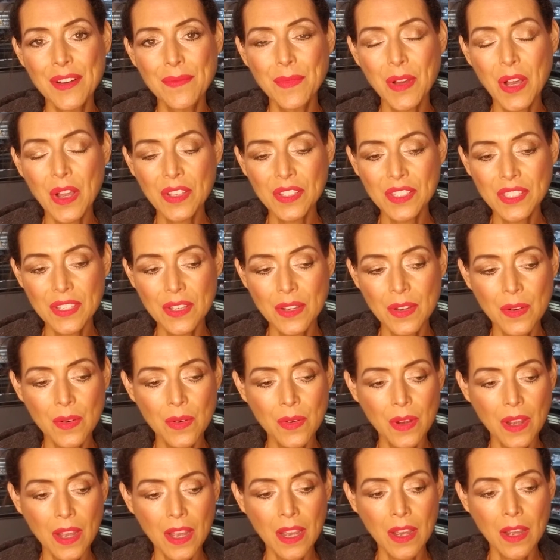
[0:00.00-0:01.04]
Also
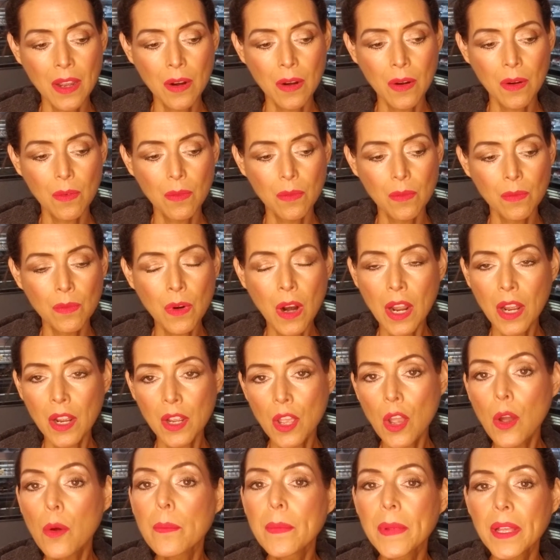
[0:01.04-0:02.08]
raw
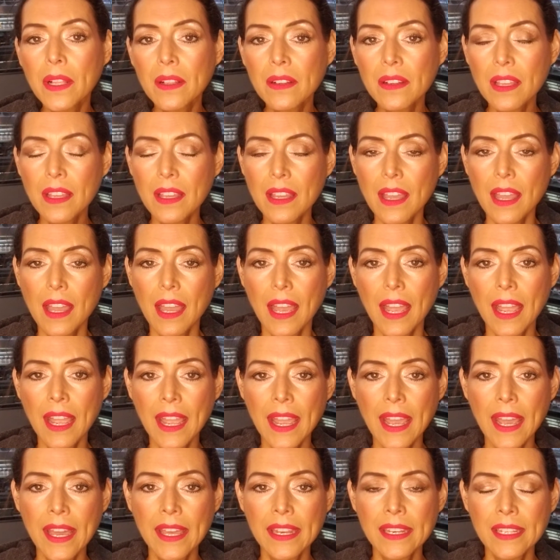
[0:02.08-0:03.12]
goat milk. I
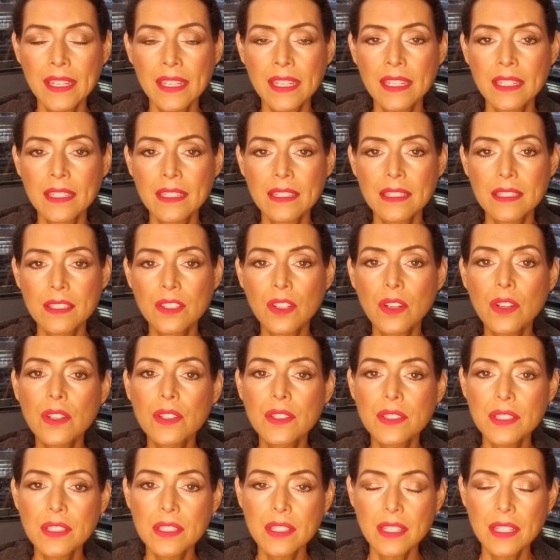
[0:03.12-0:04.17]
add in
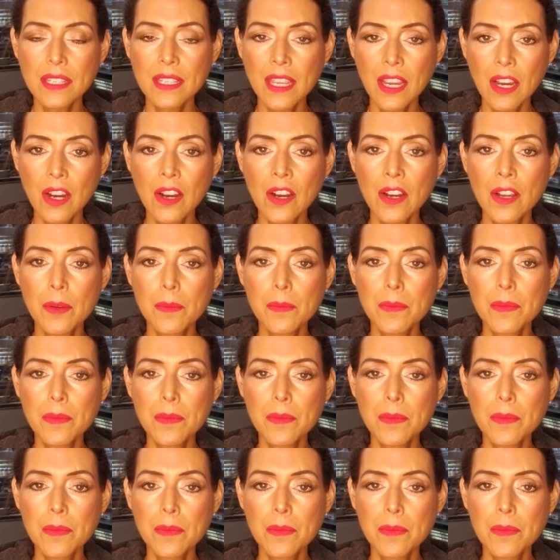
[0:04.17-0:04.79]
dulse, carob,